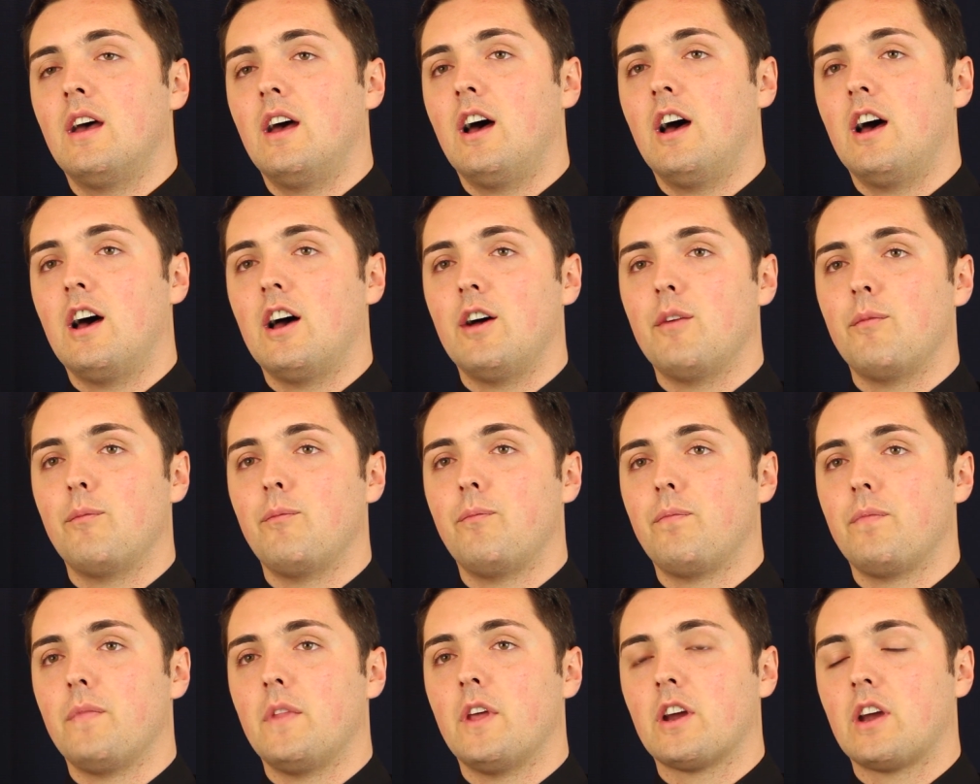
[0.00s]

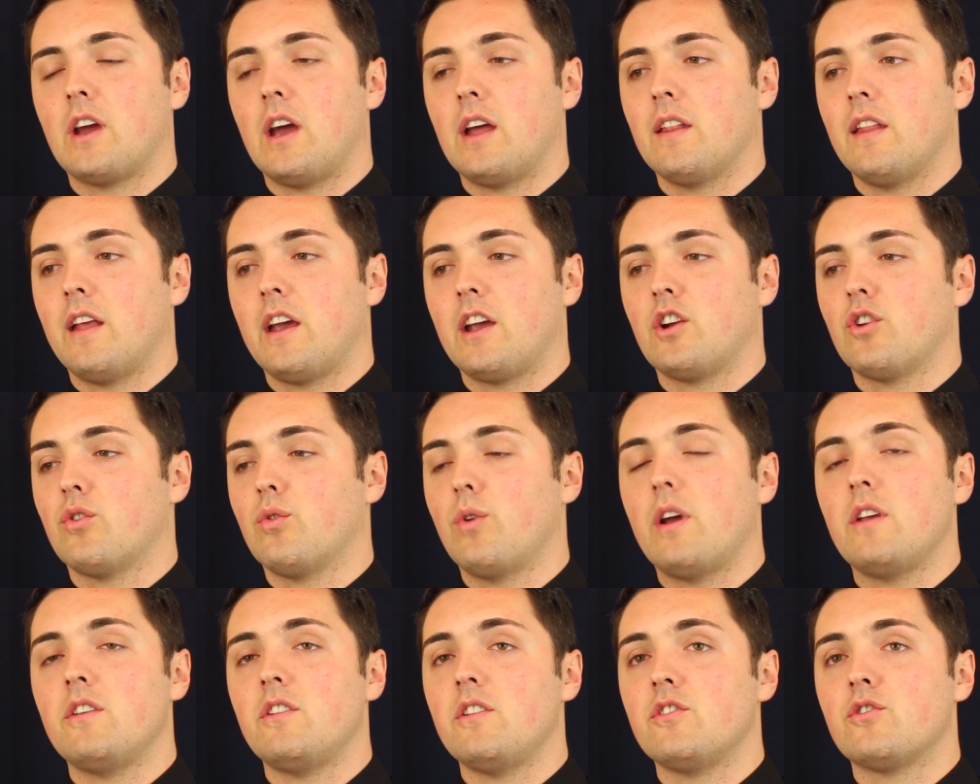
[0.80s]
Again, like
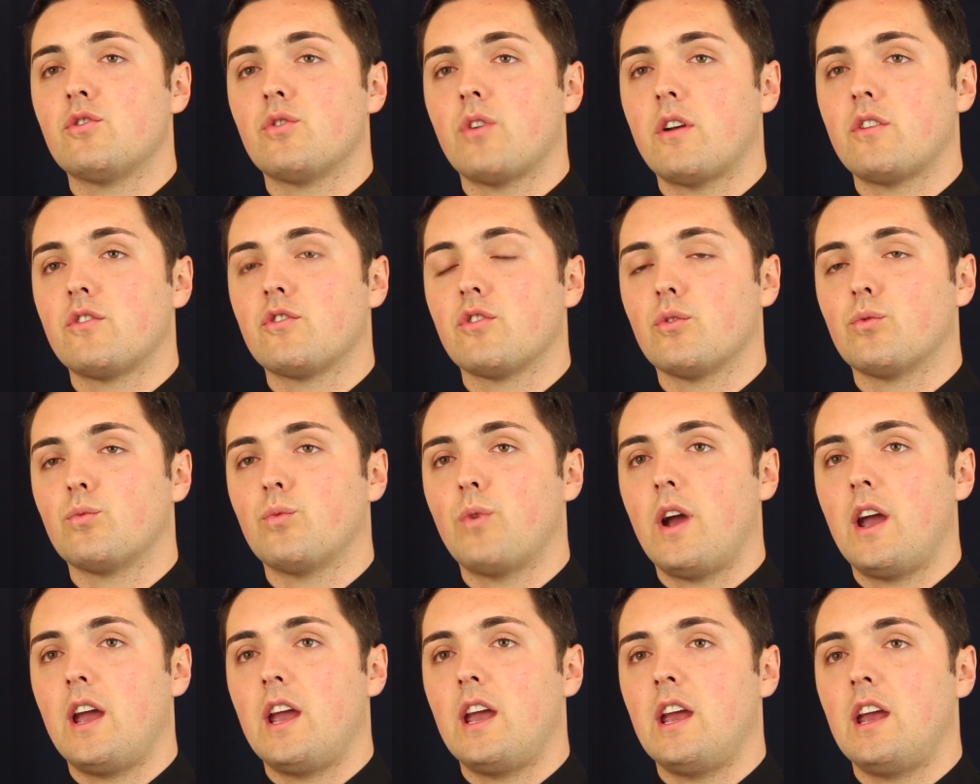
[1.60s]
crazy torrential
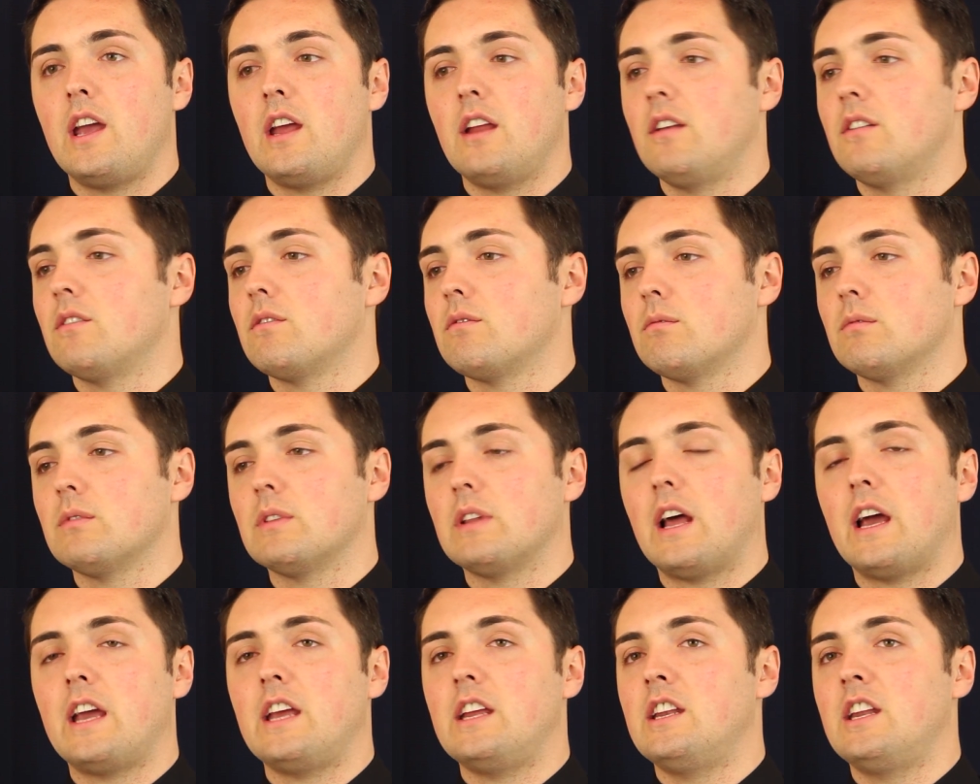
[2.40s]
rain,
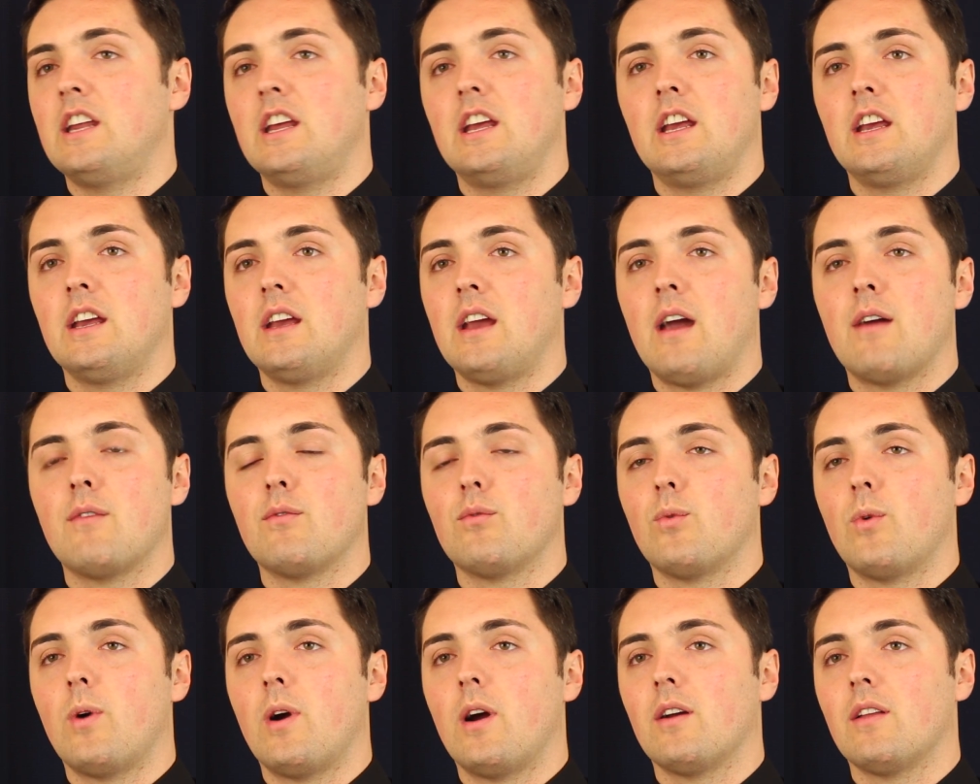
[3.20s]
lightning
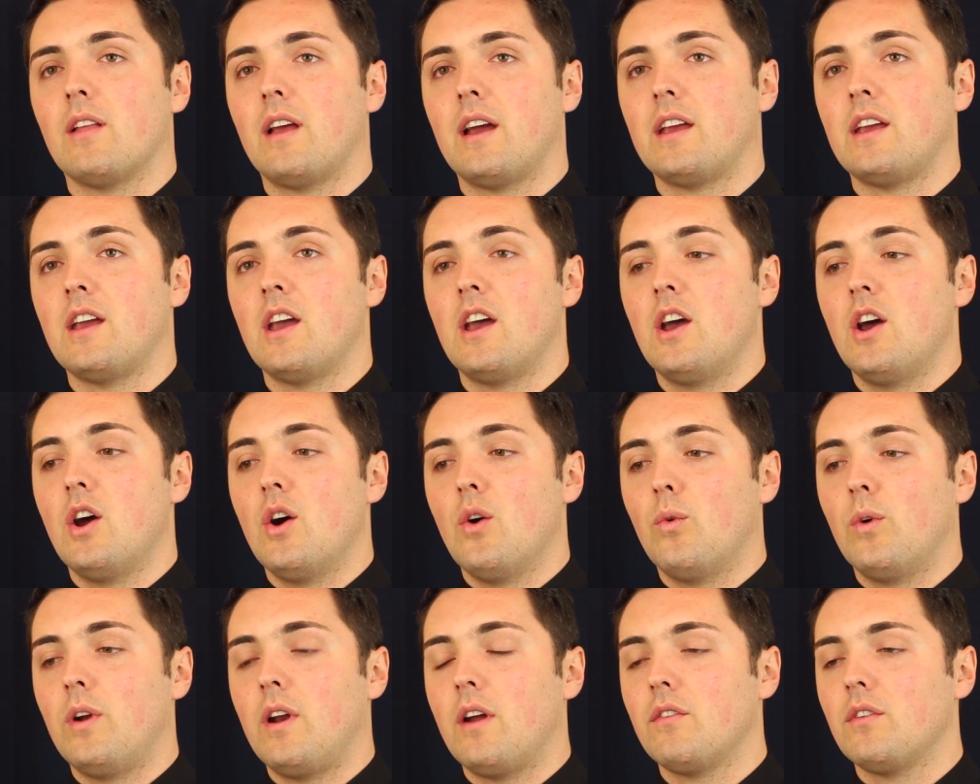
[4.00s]
everywhere. Like
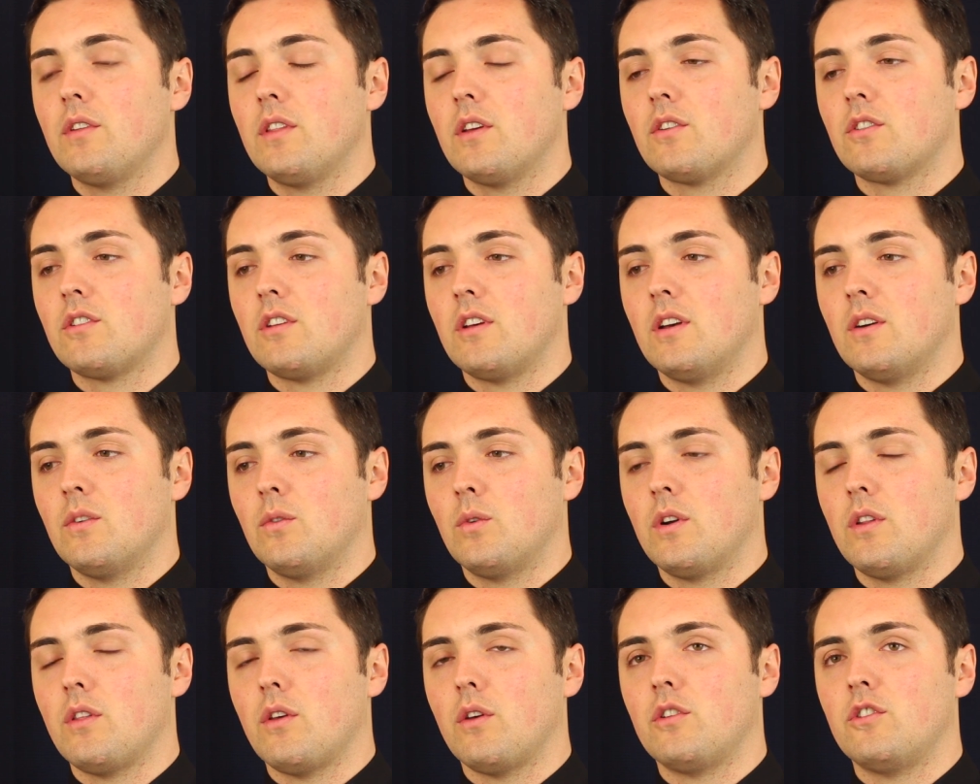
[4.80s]
whenever there's
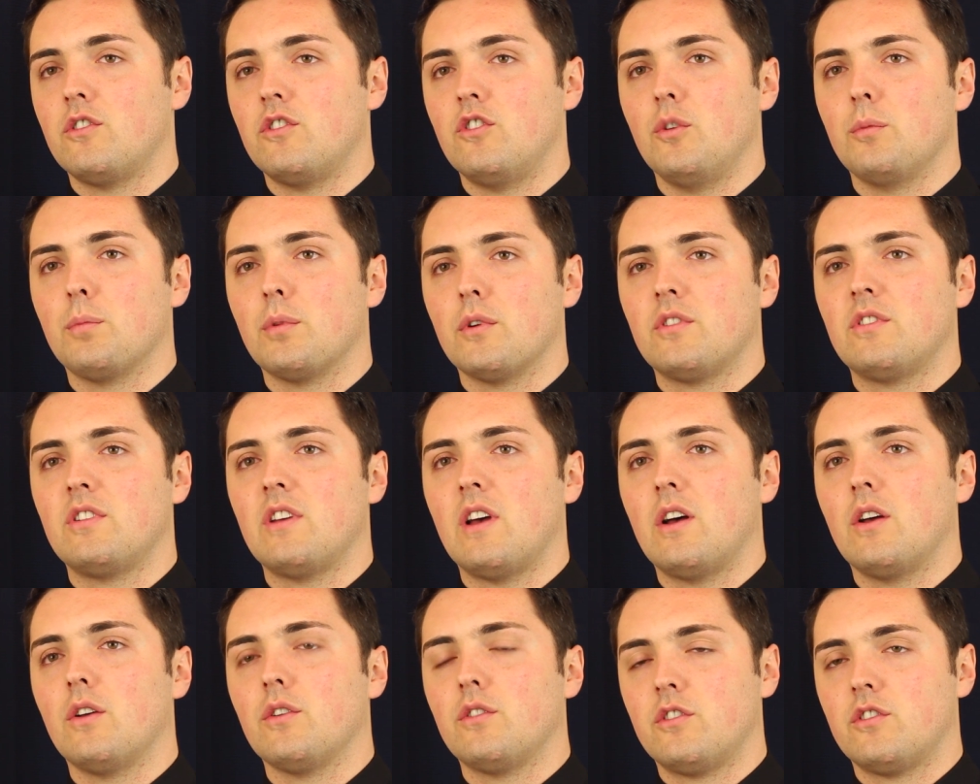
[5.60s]
one of those
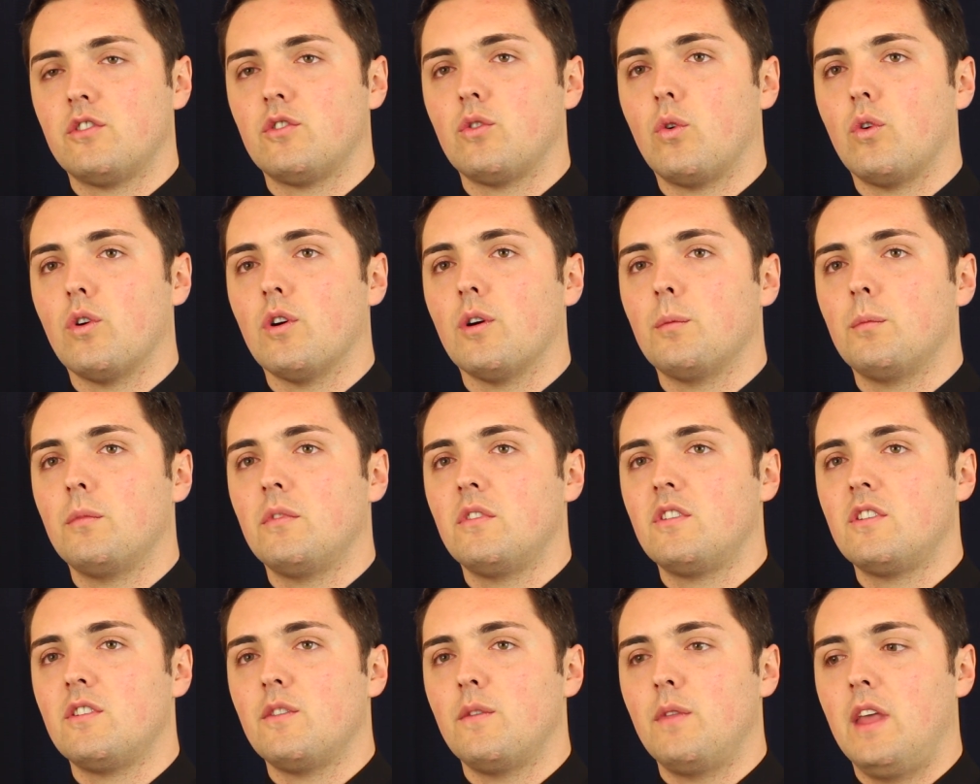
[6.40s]
supercell
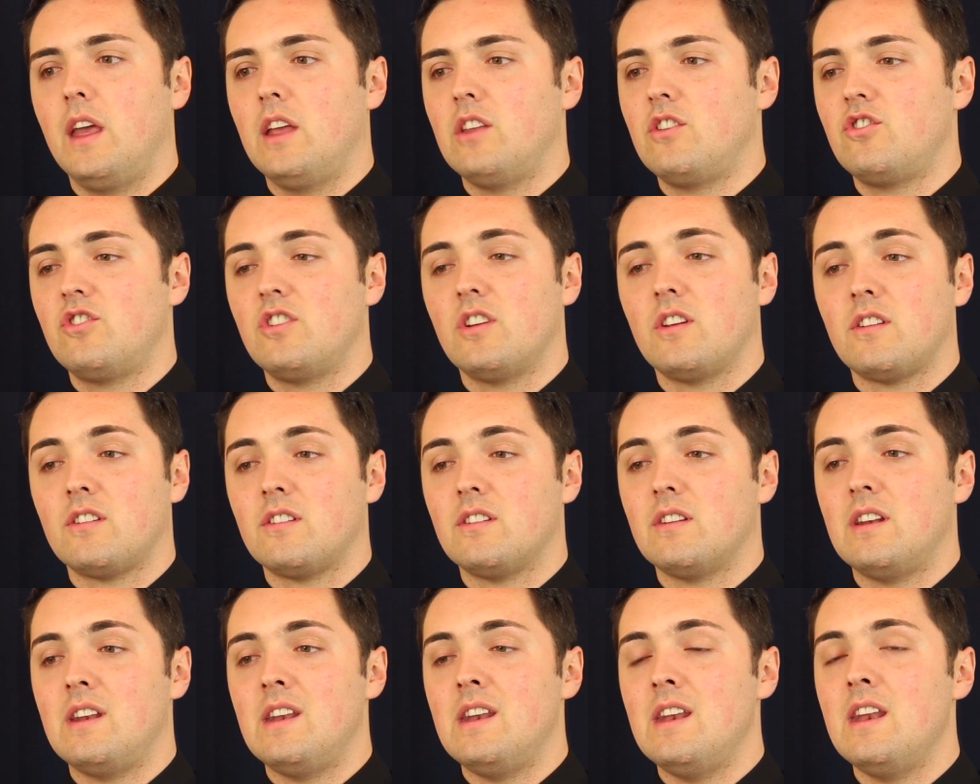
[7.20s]
storms, it's
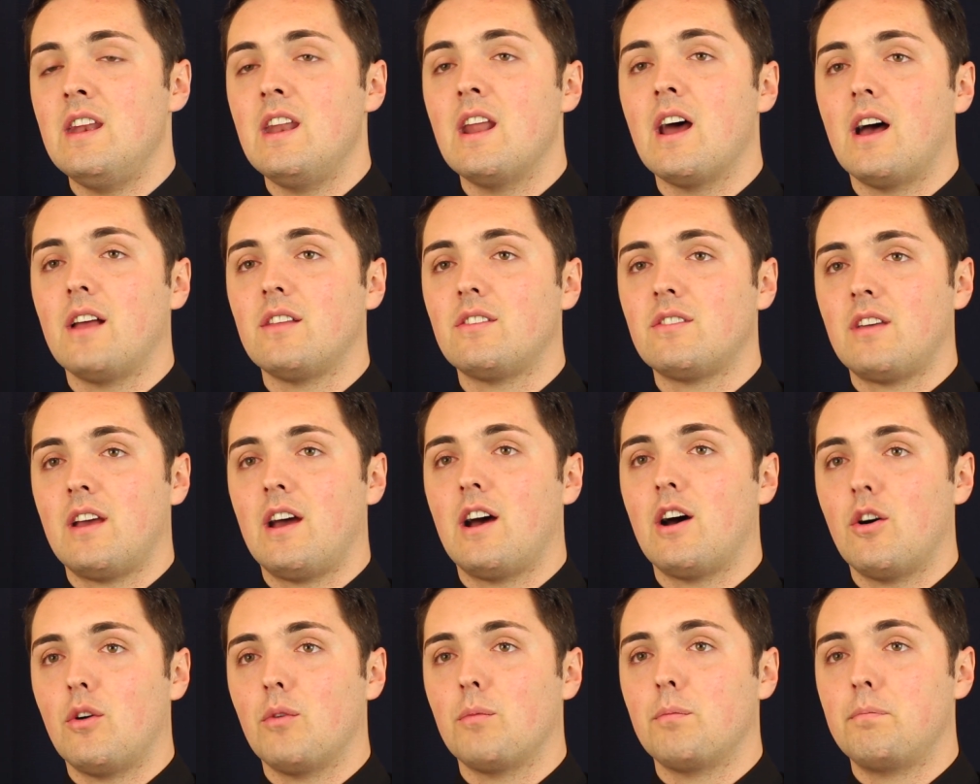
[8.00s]
just nuts
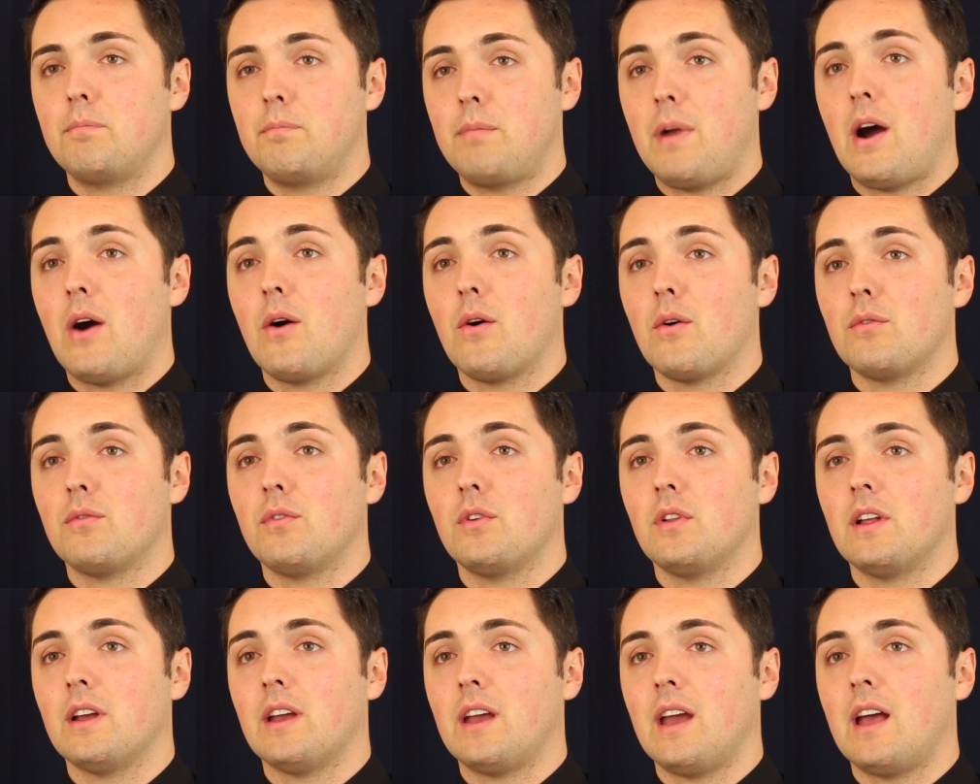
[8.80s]
how
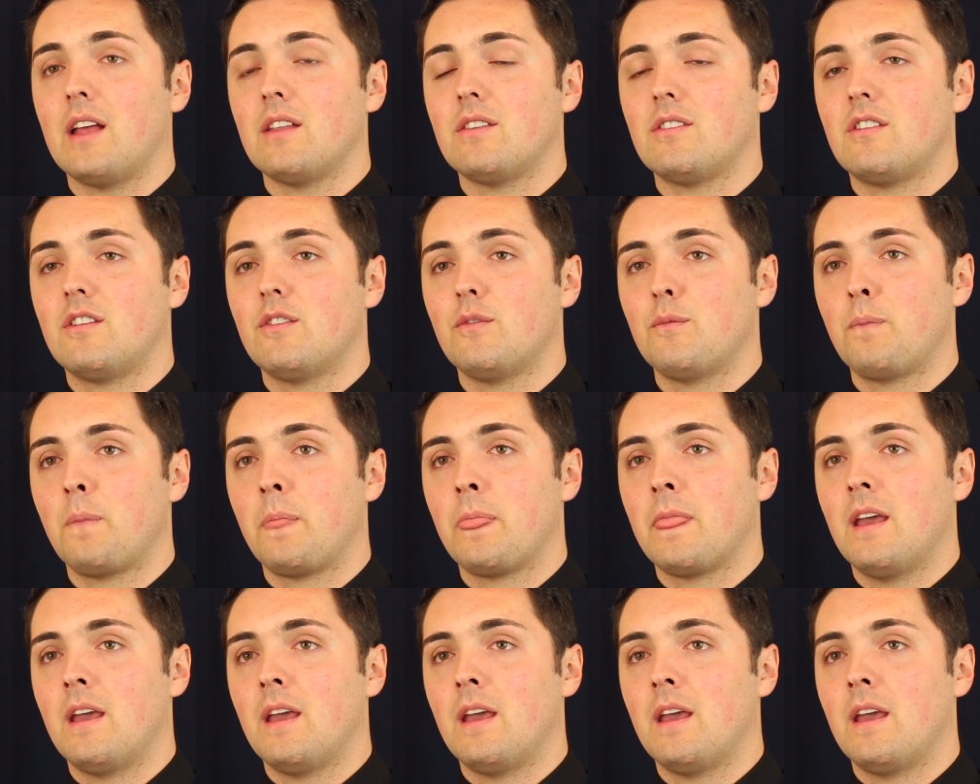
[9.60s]
powerful it gets.